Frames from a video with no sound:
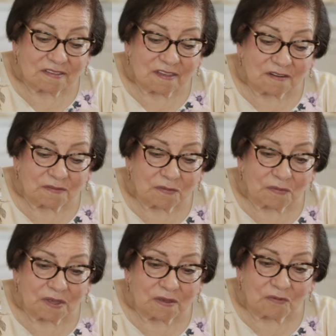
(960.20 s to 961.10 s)
started to
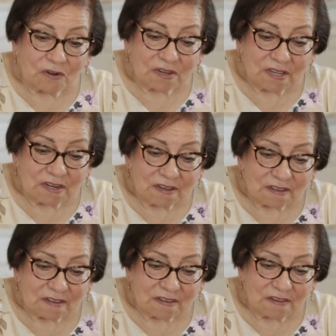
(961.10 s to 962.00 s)
be working
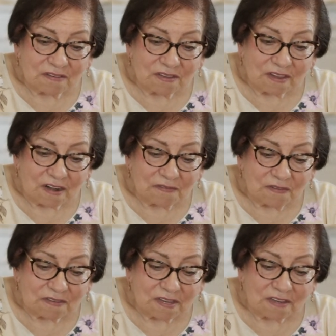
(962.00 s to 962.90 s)
in UCR
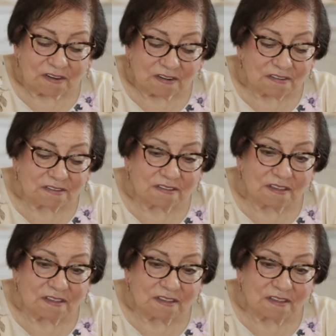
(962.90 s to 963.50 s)
for 10 years,